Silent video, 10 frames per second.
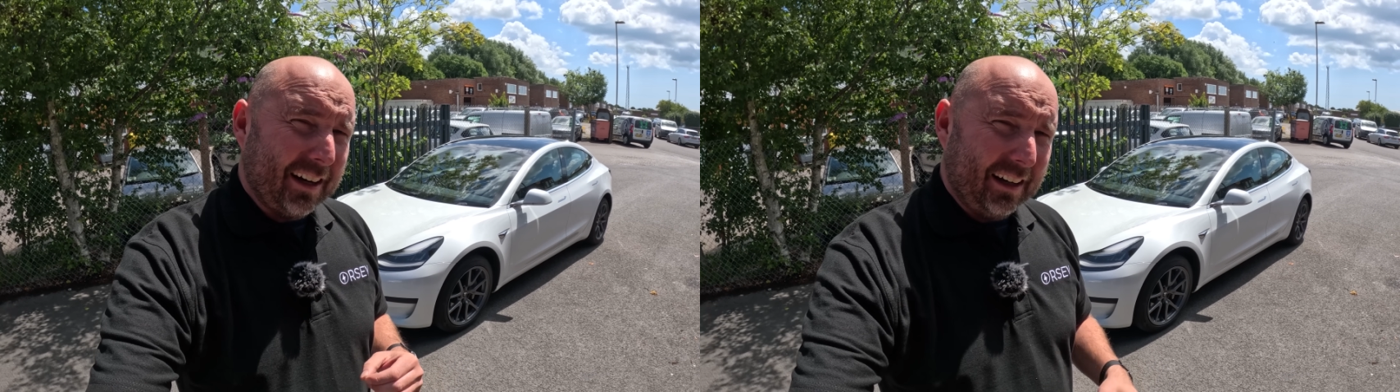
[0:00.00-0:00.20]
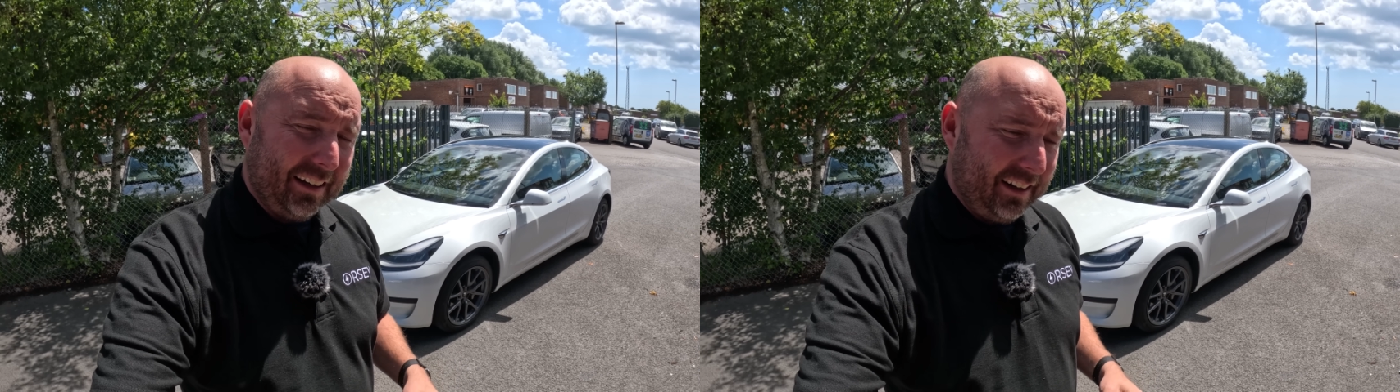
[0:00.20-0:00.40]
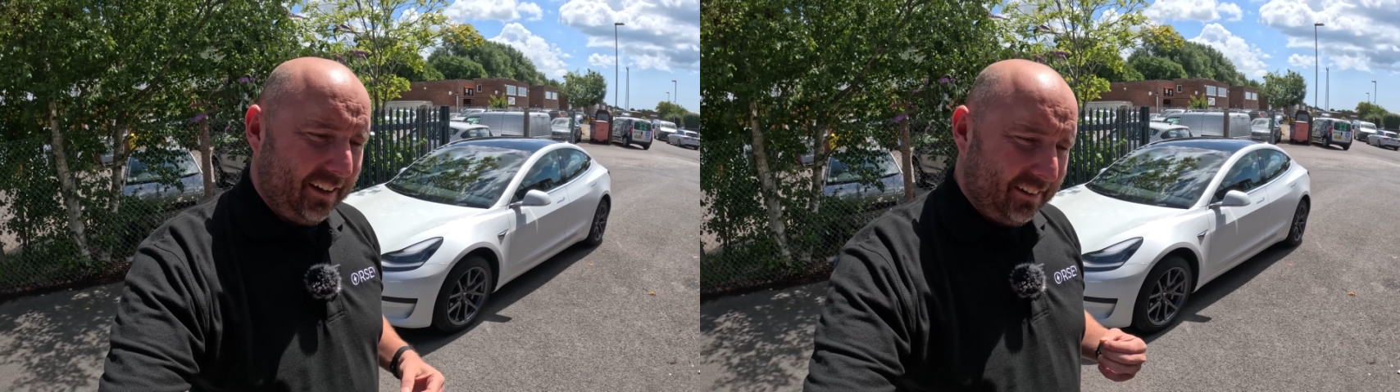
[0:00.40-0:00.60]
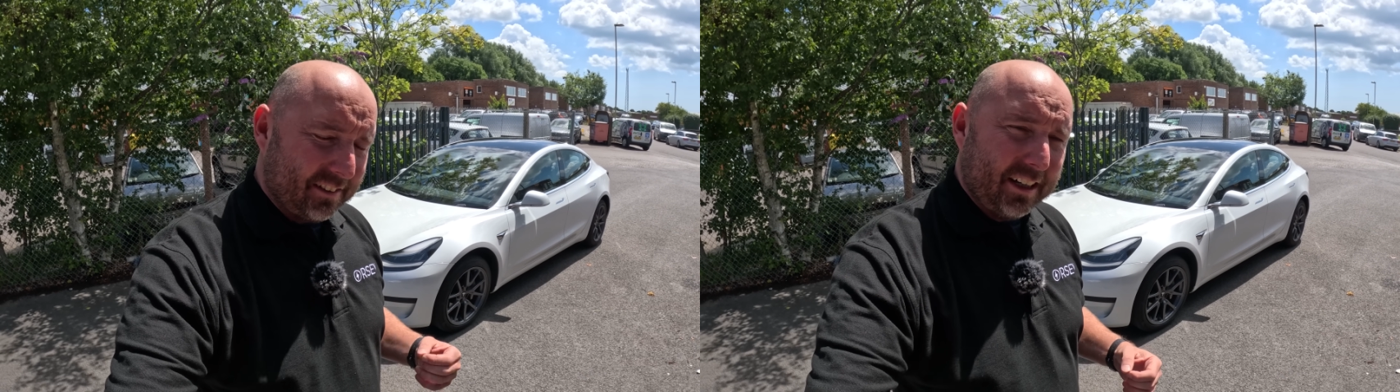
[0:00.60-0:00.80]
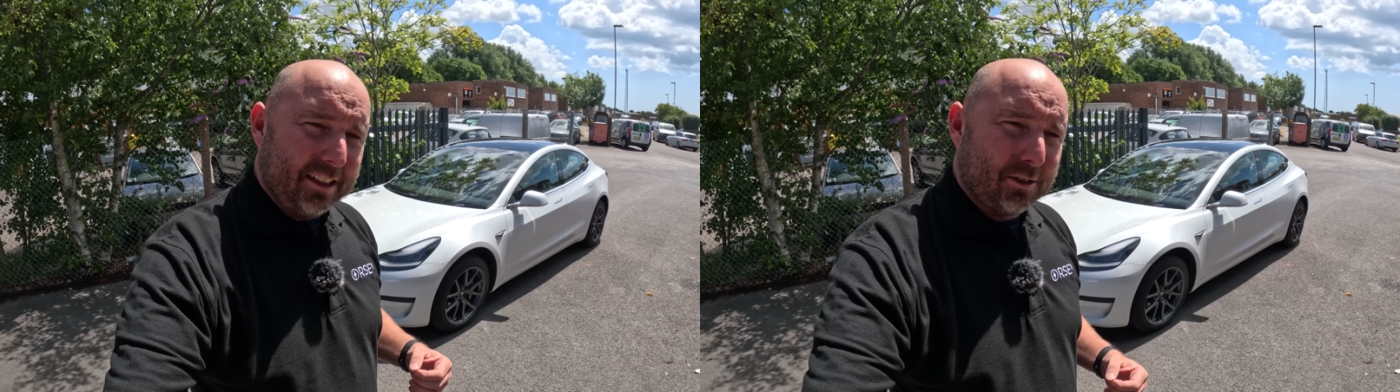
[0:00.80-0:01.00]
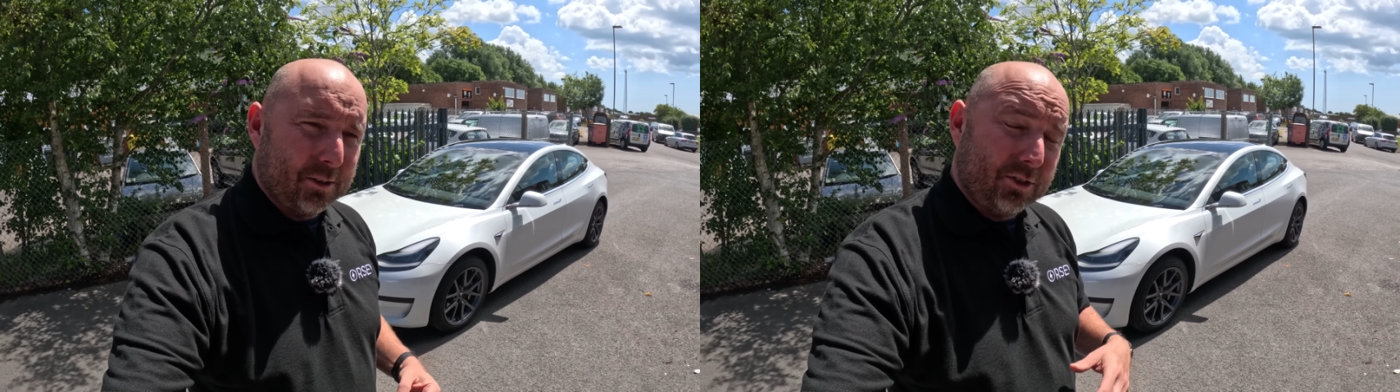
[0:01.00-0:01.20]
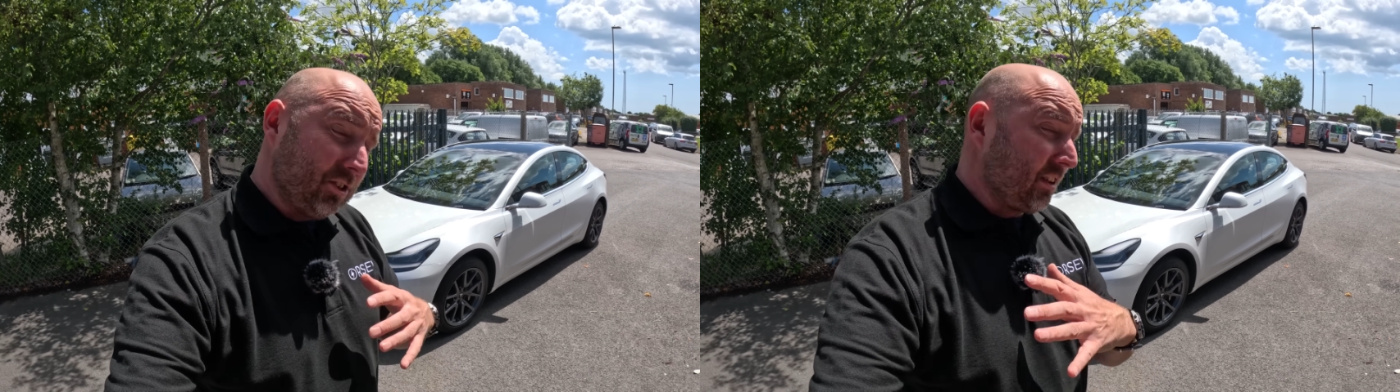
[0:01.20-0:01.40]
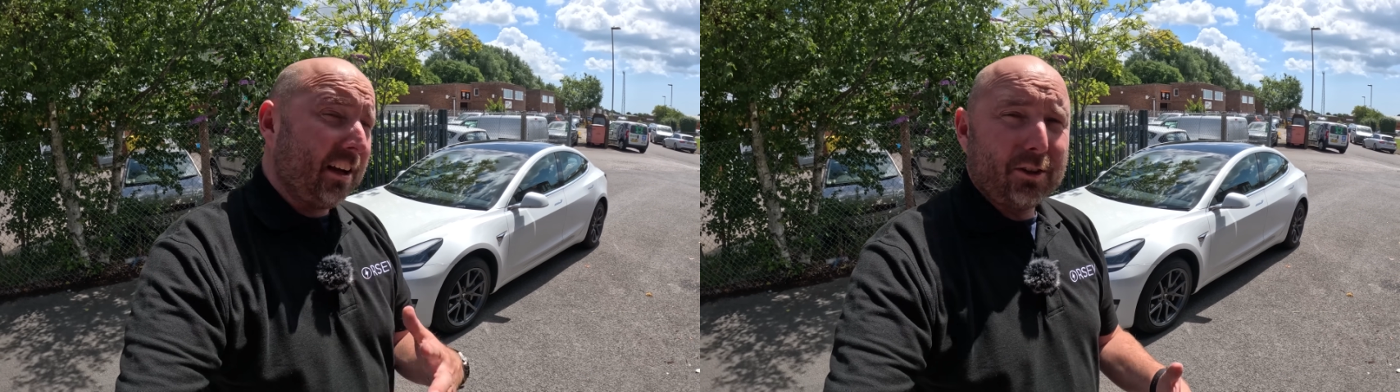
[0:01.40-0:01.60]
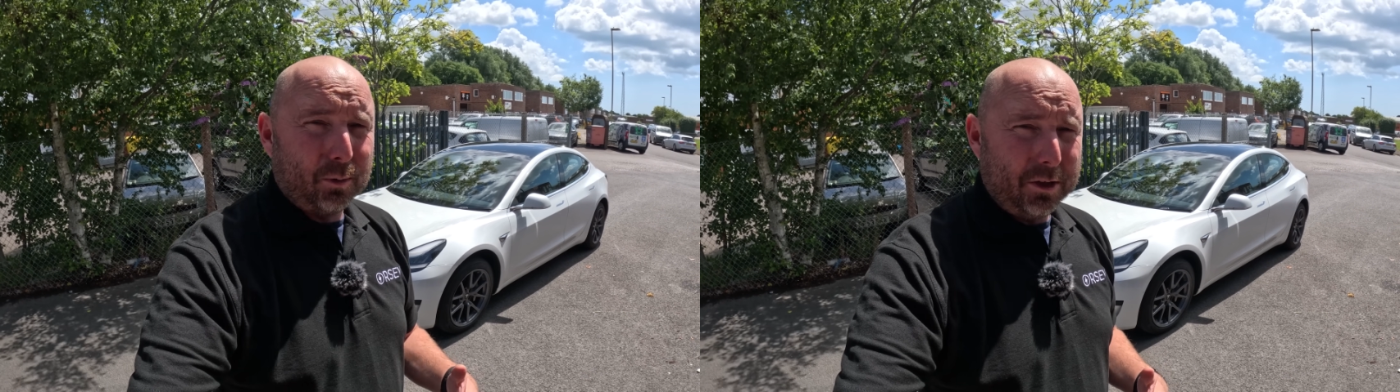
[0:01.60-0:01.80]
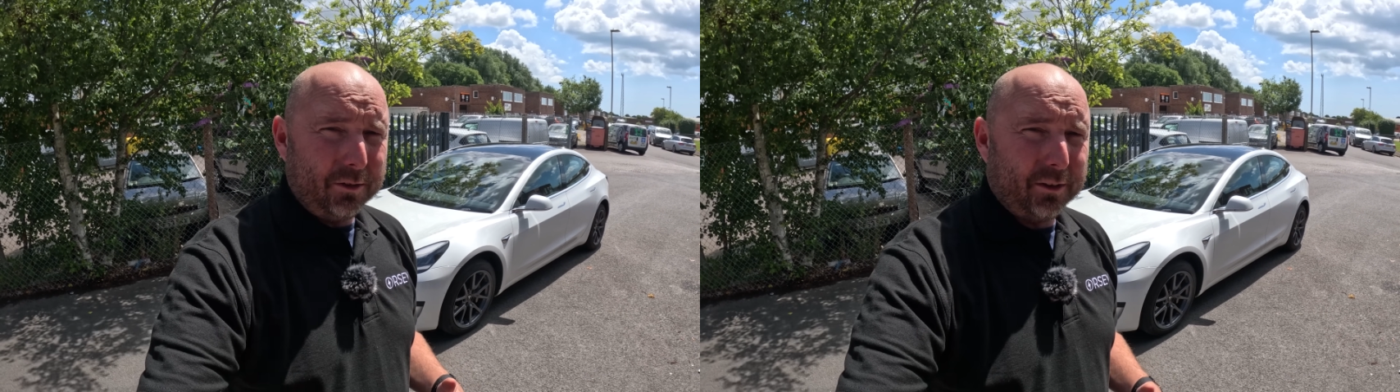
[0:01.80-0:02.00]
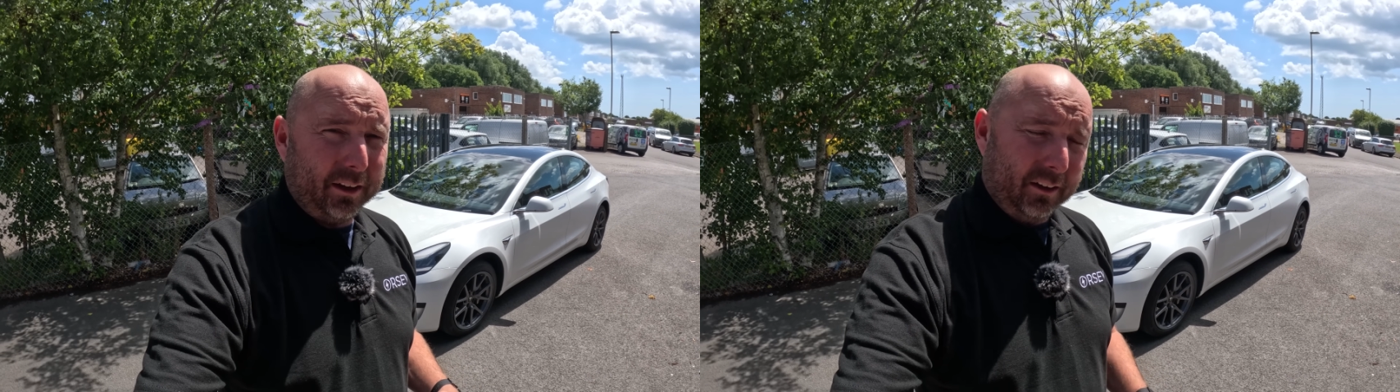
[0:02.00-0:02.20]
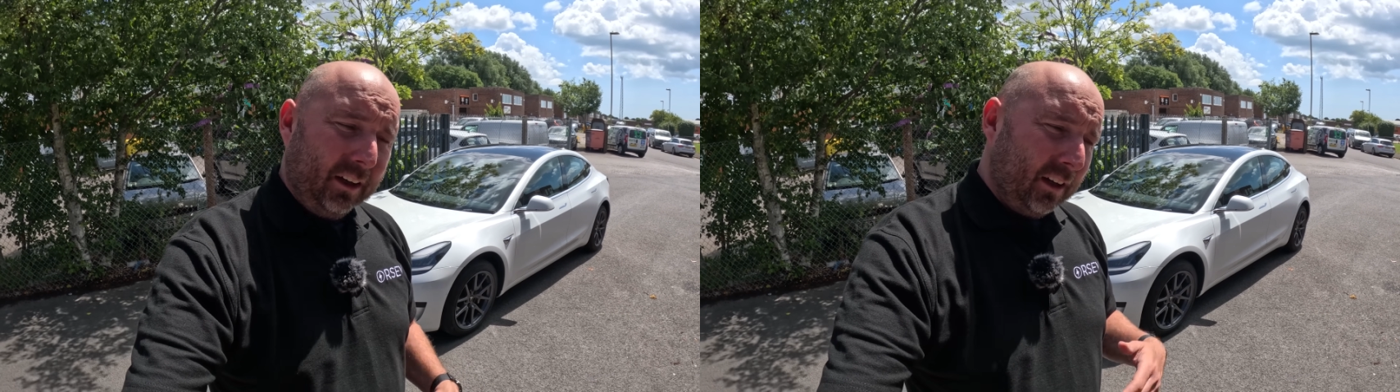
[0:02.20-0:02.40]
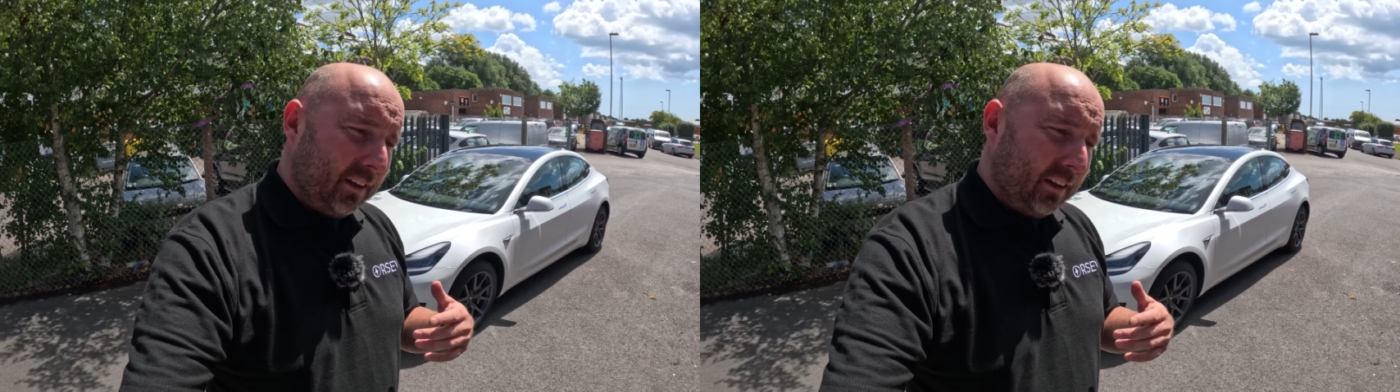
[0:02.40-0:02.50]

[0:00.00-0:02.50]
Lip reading: clear in saying to us, just tell us what you think.